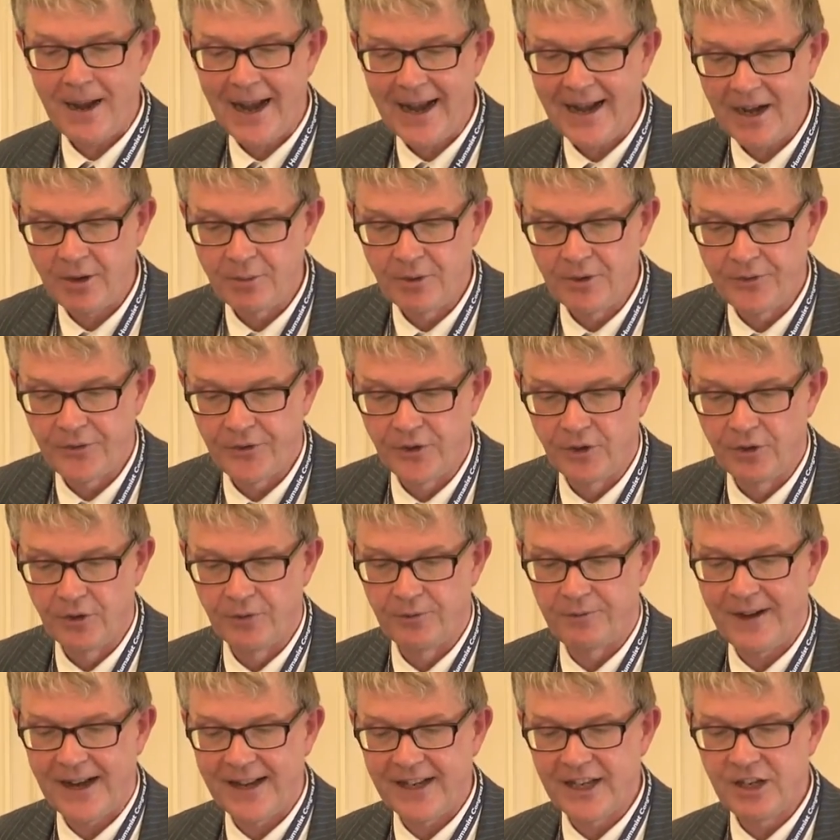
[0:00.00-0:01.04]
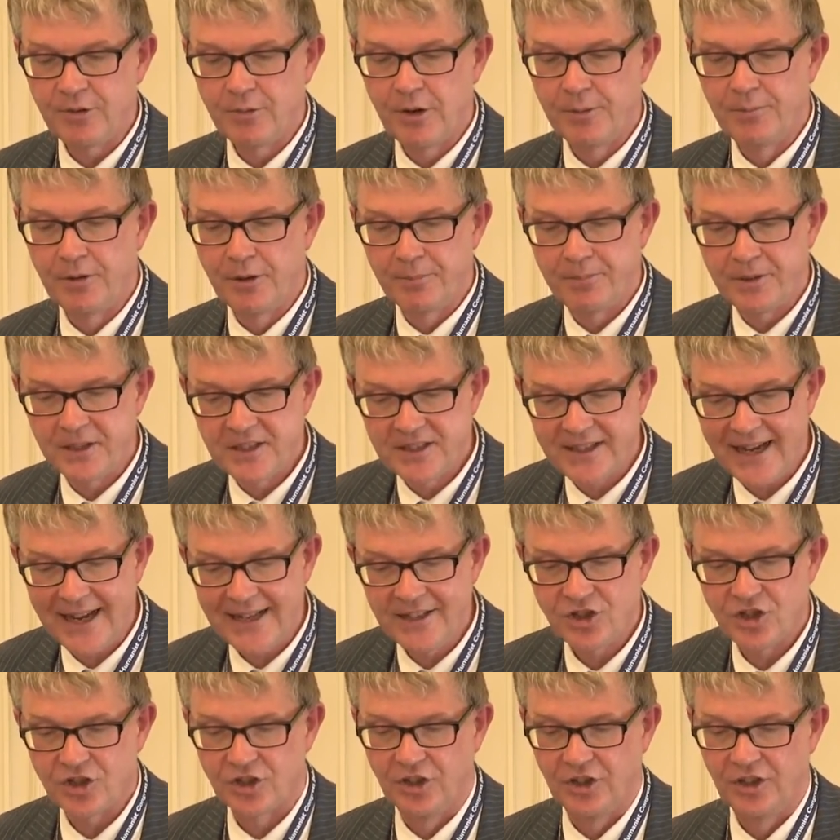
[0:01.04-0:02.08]
powerful, valuable
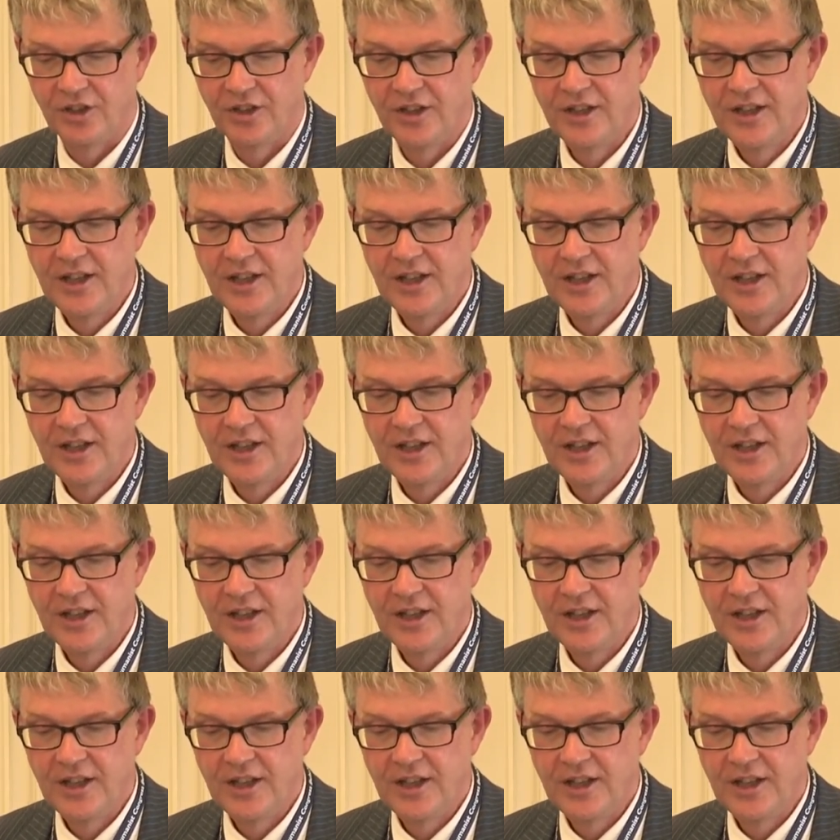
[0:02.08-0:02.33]
potential